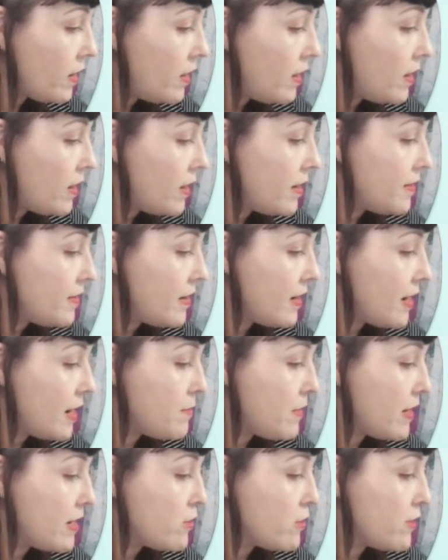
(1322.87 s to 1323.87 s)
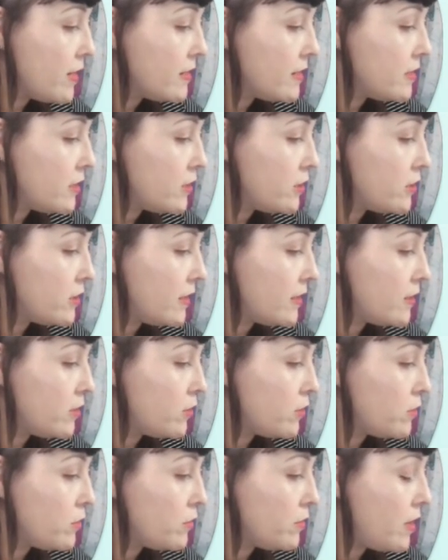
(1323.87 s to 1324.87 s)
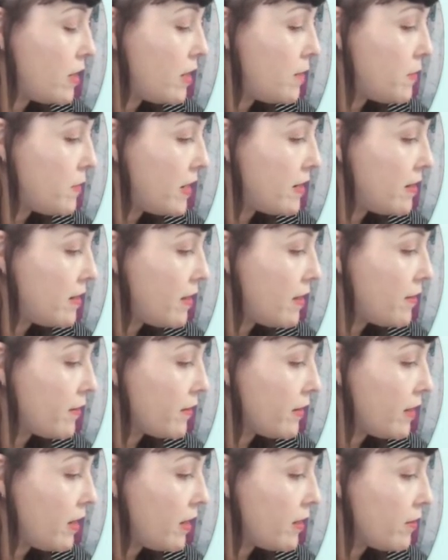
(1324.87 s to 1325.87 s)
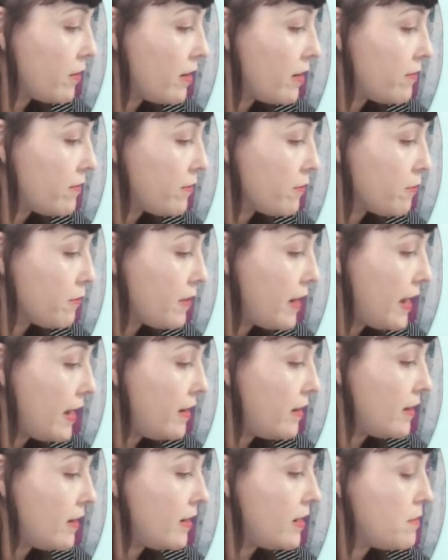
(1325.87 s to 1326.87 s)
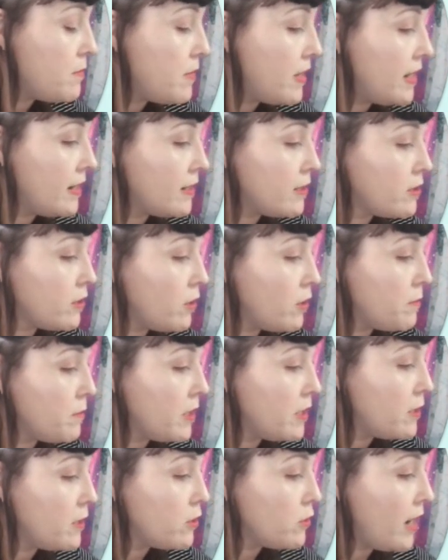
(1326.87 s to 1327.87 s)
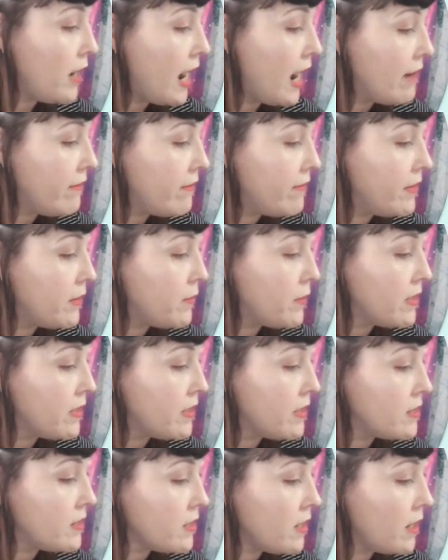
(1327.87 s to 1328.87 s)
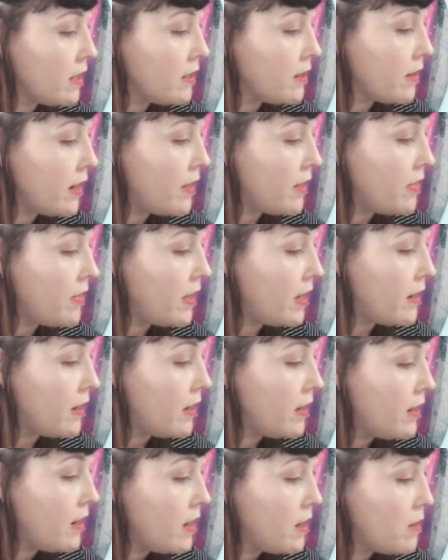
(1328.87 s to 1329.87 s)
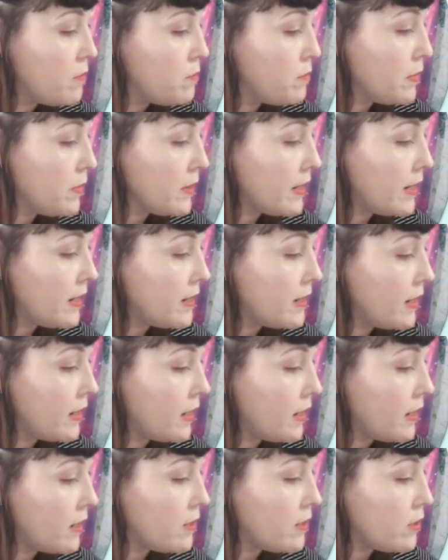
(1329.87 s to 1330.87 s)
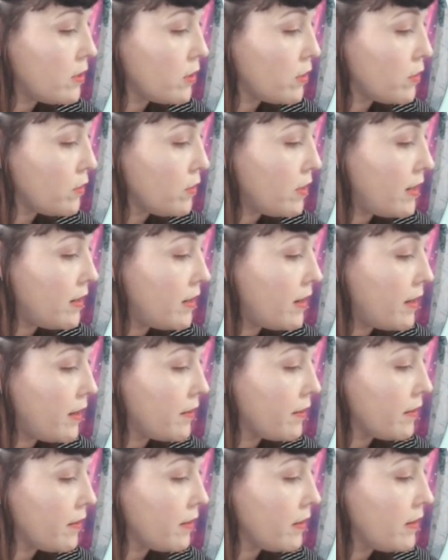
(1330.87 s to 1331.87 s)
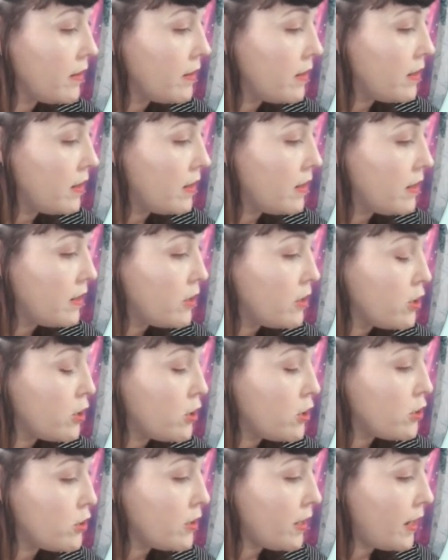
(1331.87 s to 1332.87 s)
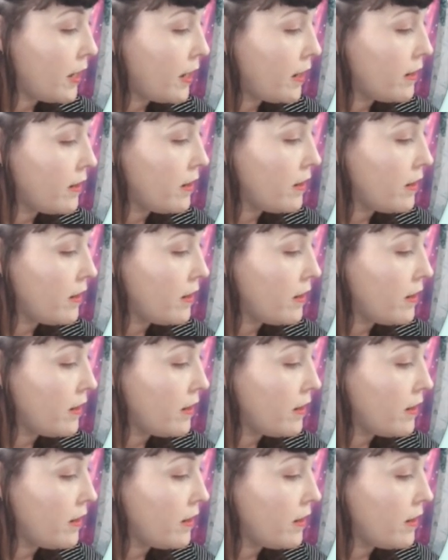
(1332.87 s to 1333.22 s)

I think I might transition it to another color of red in a minute, so I'm going to do half of it with this color and then blend it into another shade.